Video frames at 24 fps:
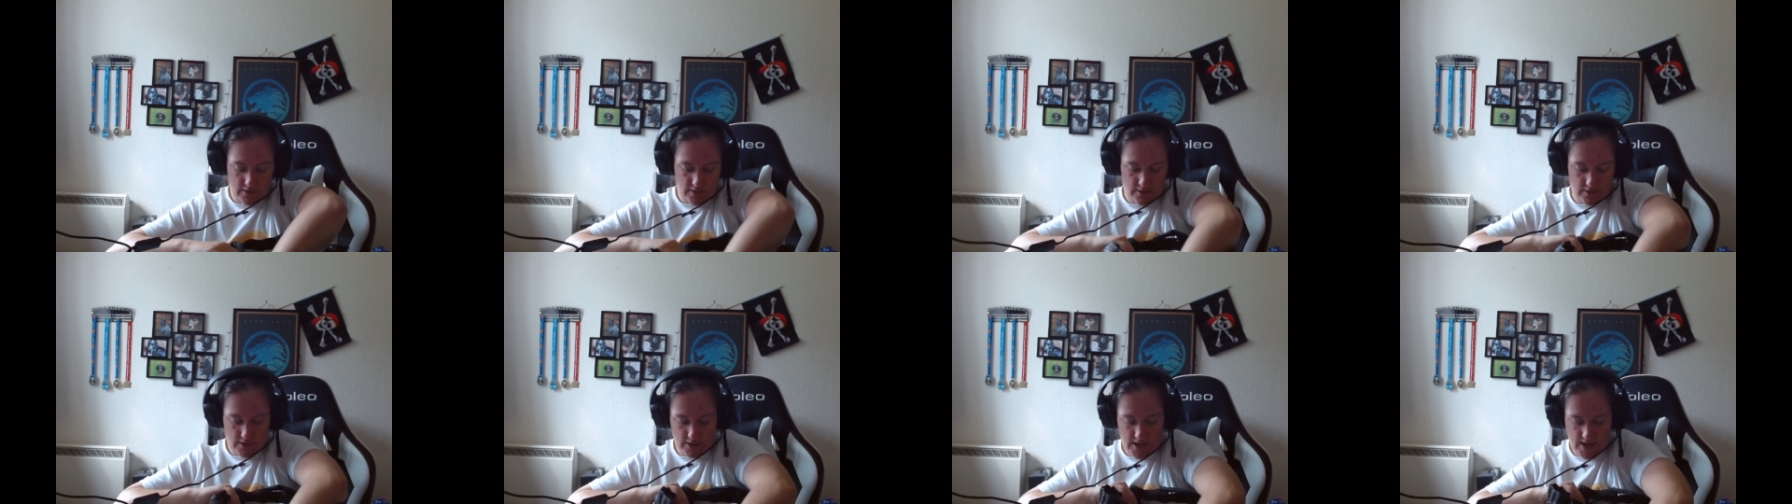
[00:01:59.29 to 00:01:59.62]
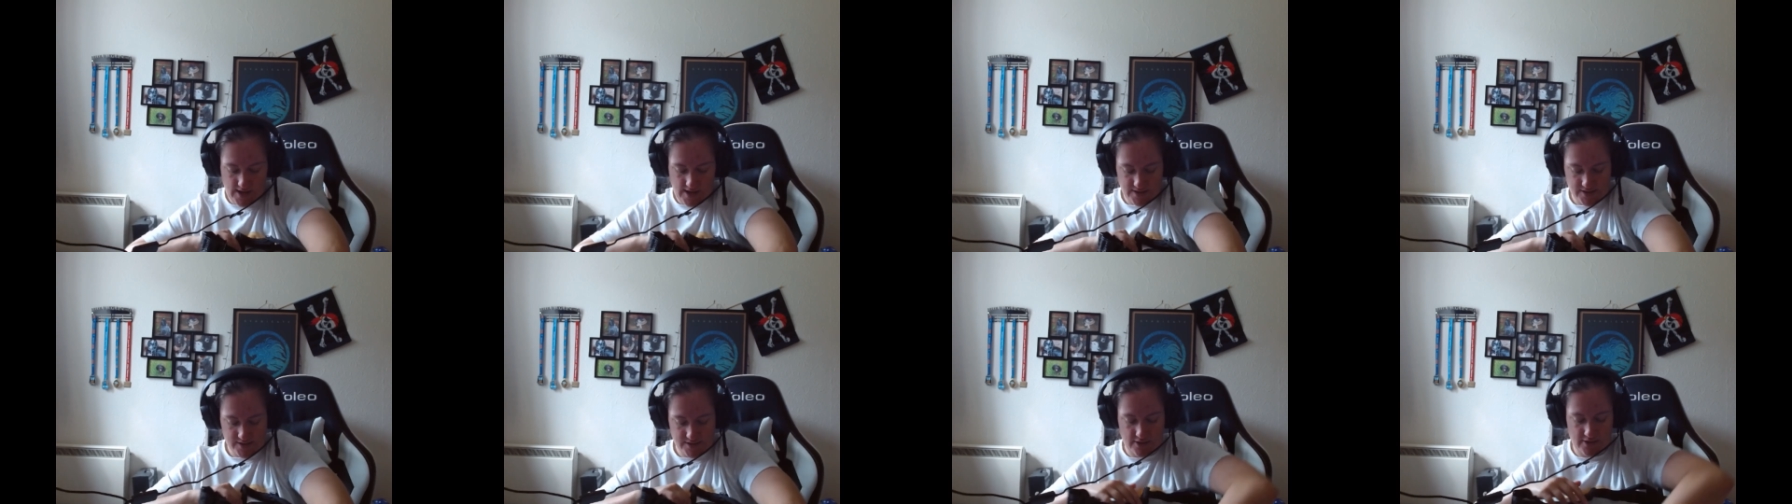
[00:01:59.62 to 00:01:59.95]

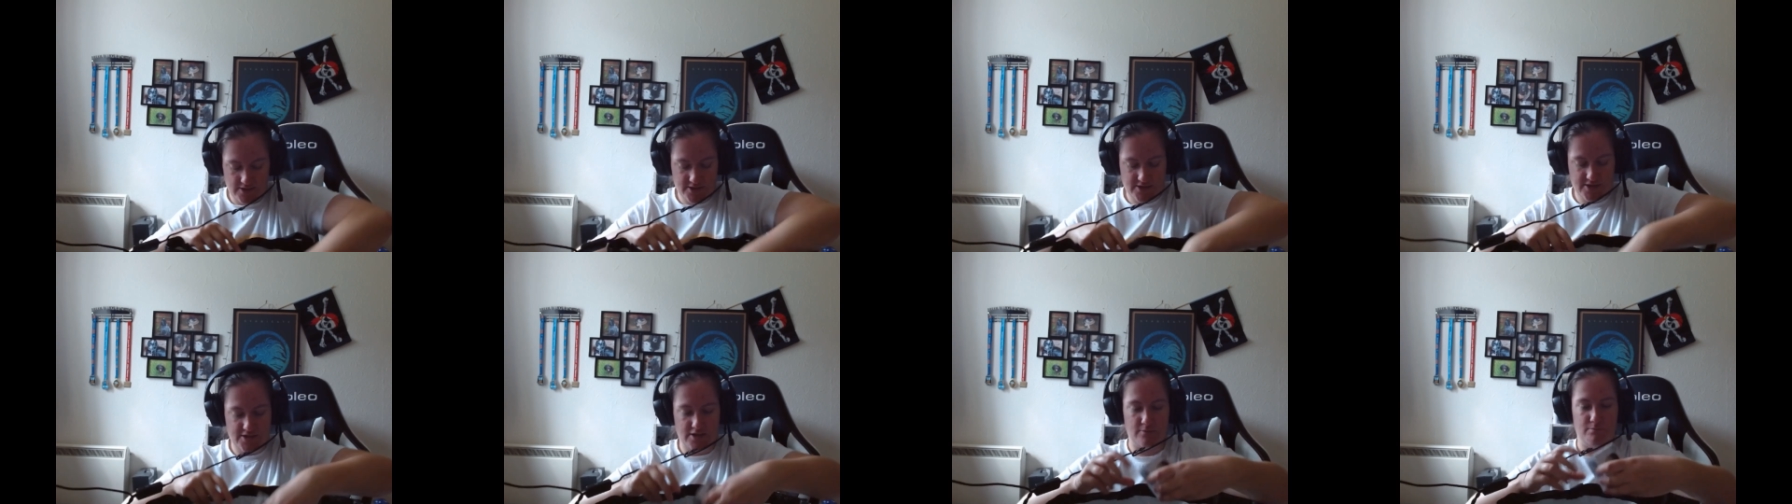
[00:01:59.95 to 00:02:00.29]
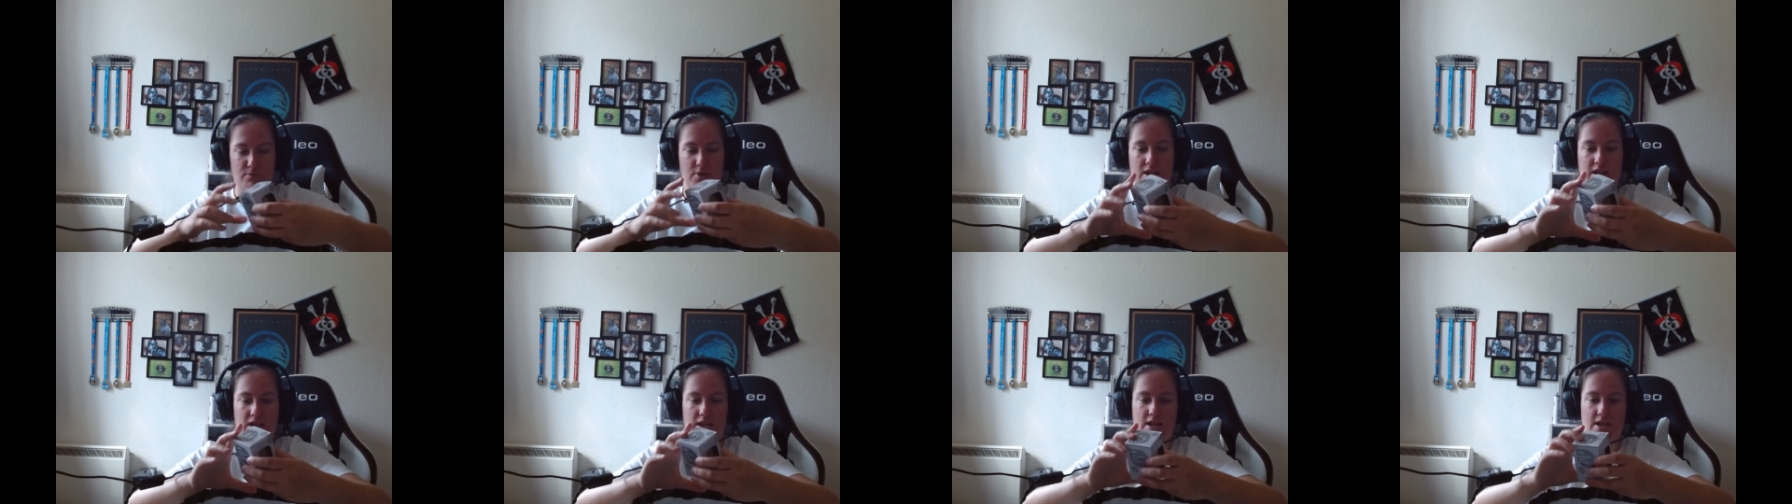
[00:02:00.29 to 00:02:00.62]
Next
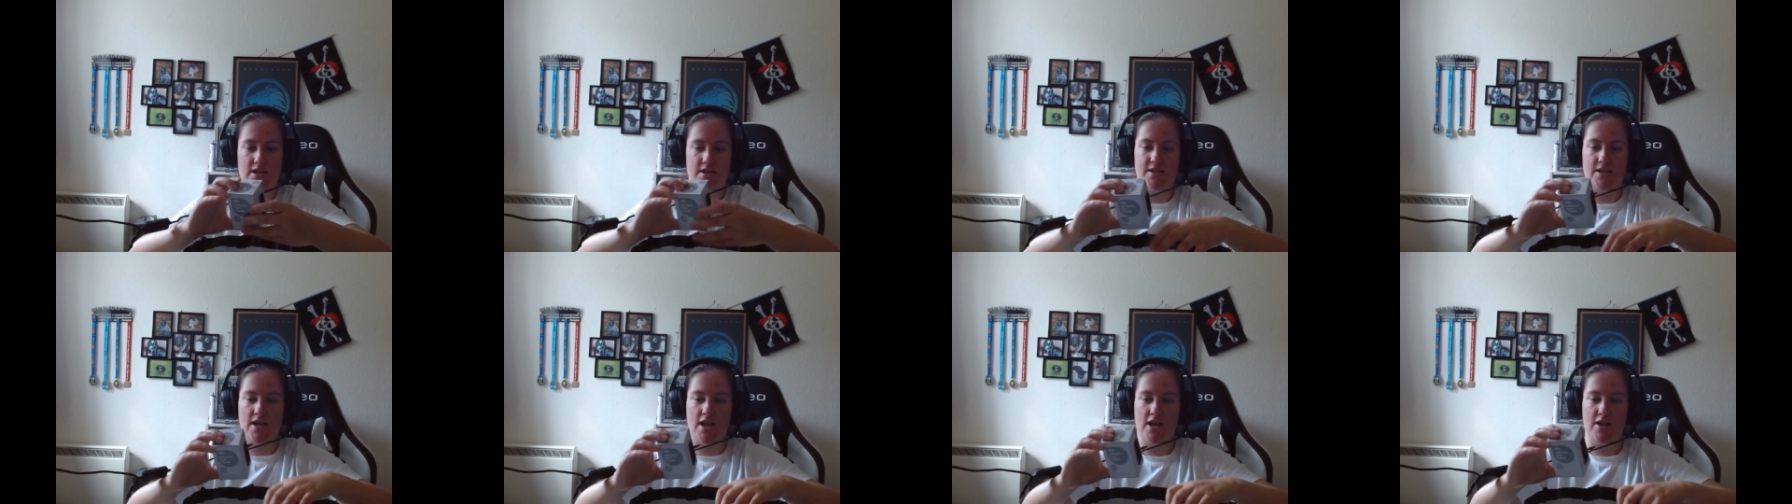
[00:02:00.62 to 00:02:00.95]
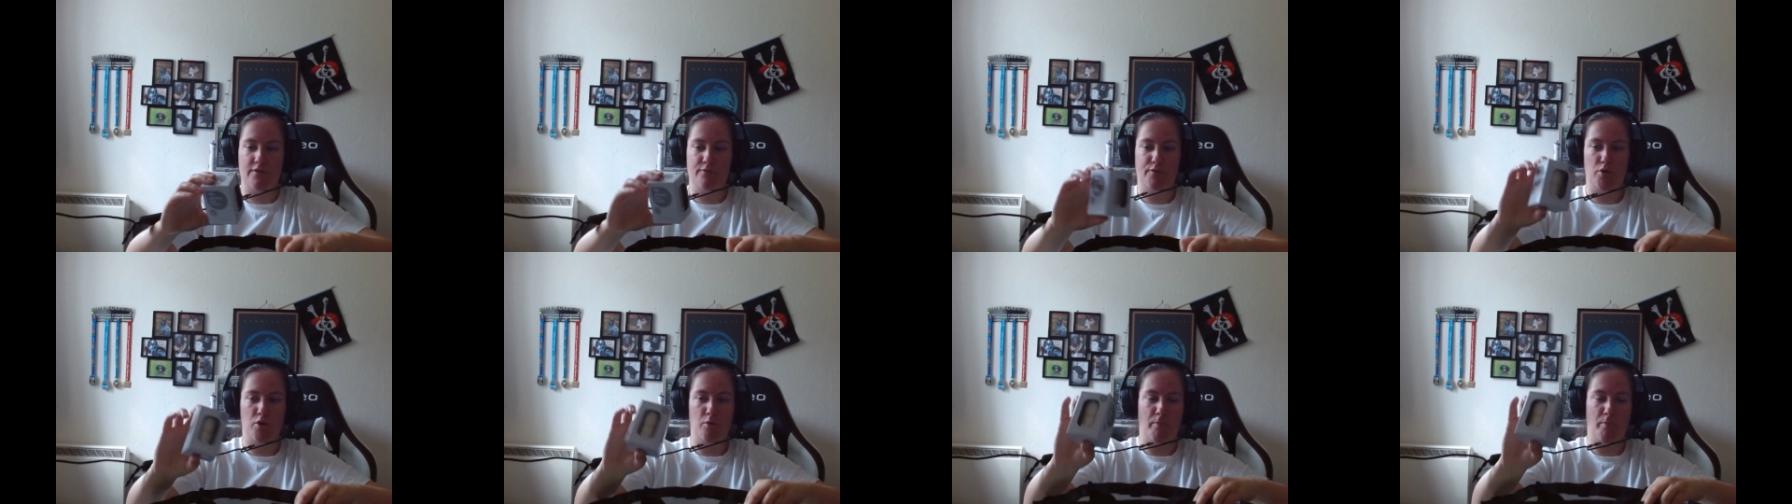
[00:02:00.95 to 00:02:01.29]
item is a
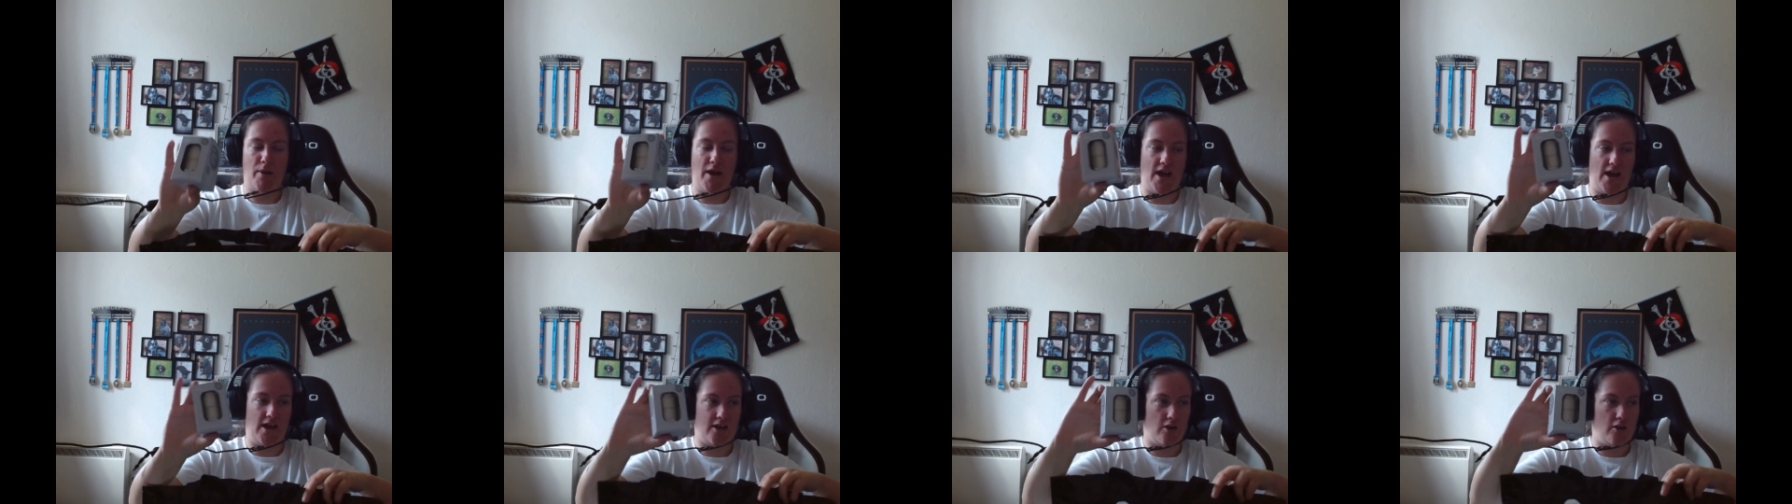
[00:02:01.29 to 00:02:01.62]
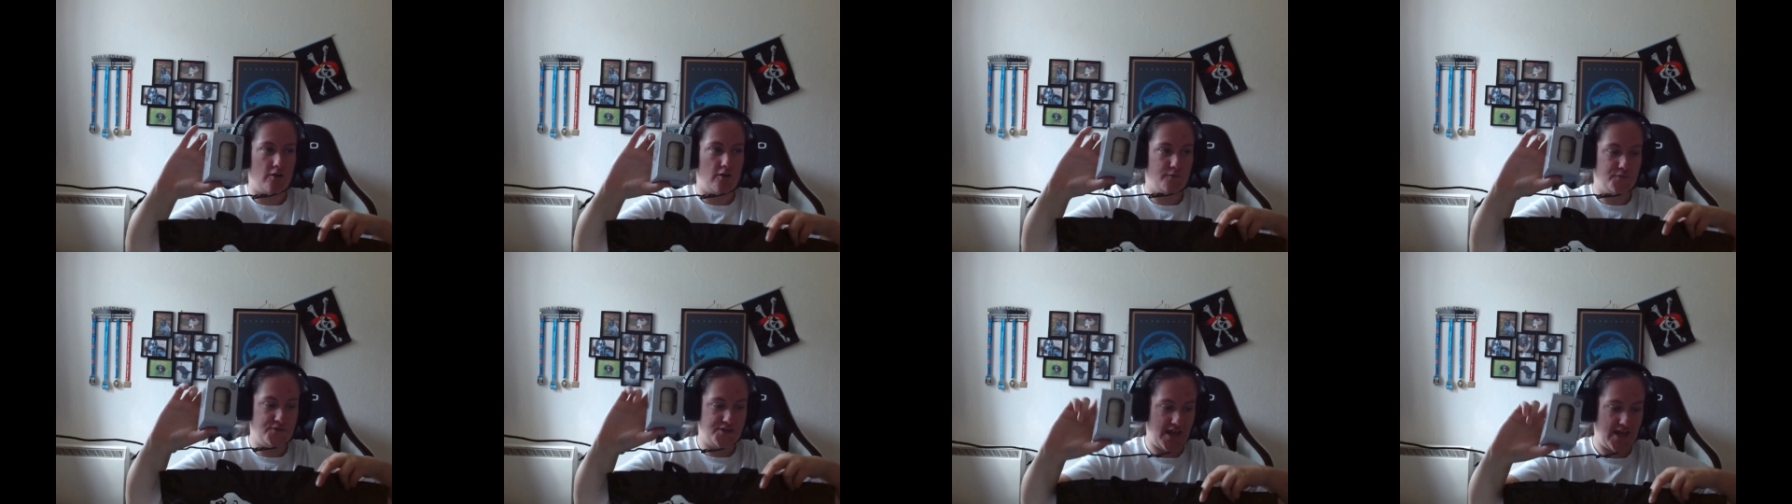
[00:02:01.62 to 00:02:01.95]
four pack
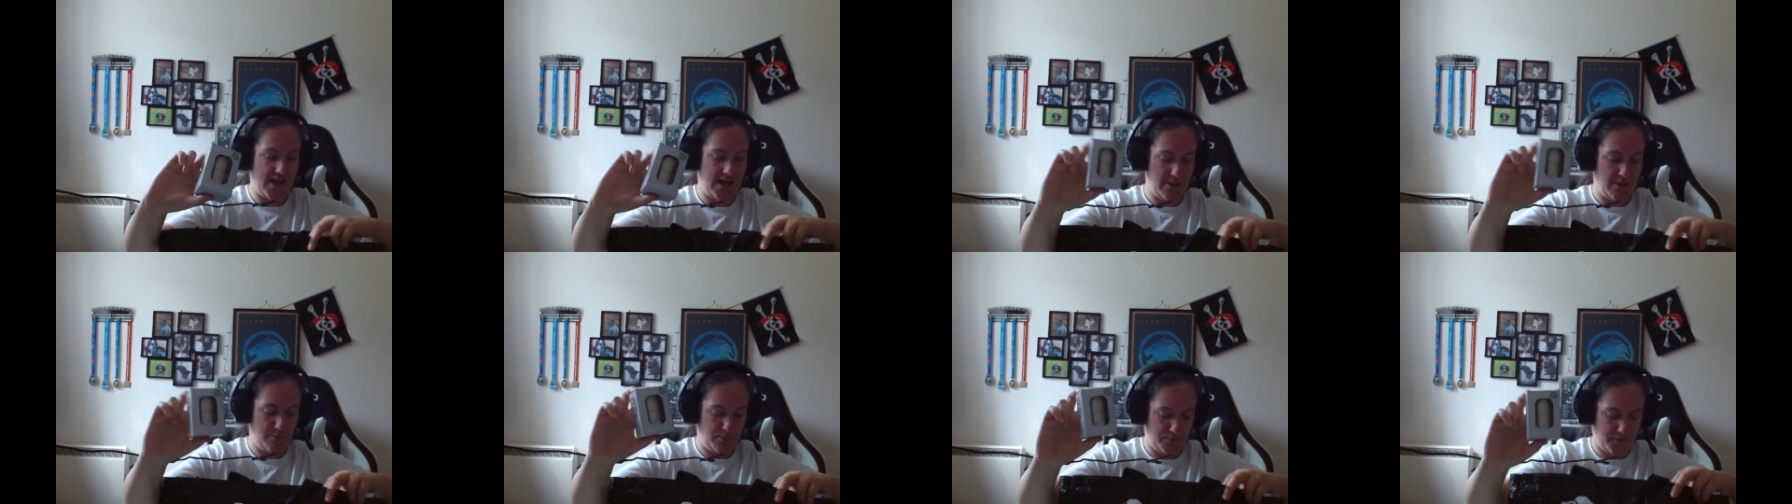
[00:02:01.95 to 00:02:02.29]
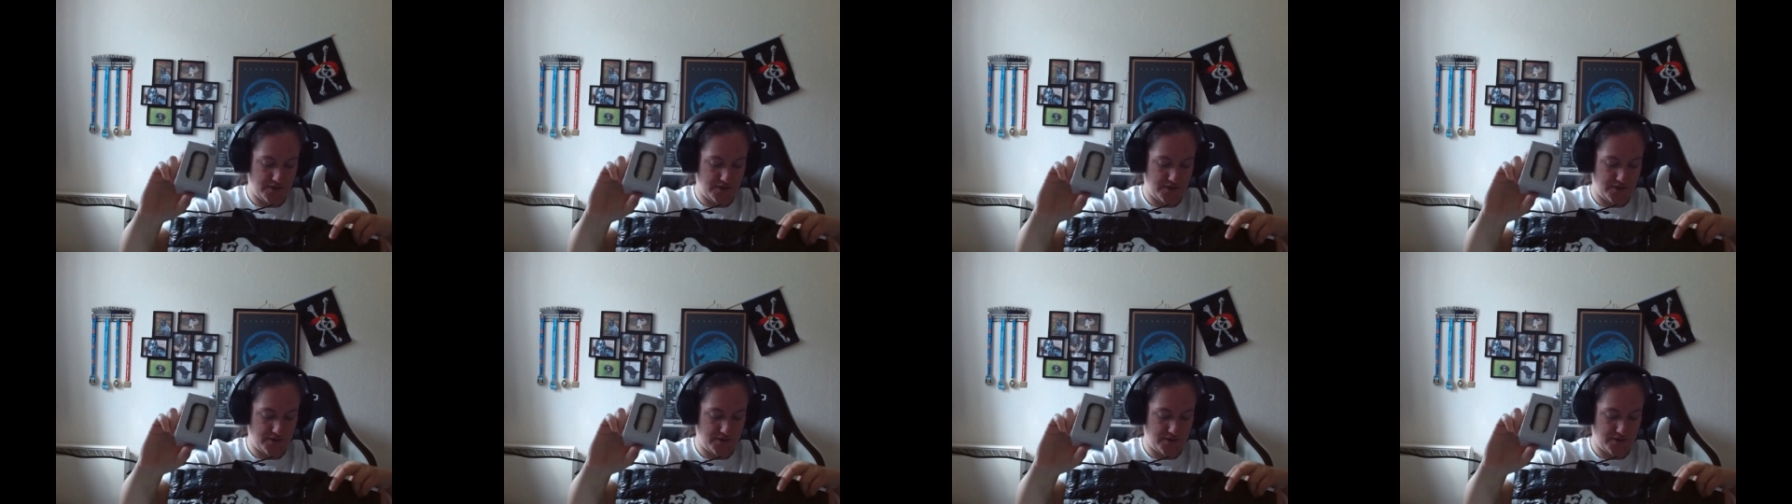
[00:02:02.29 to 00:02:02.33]
of tape.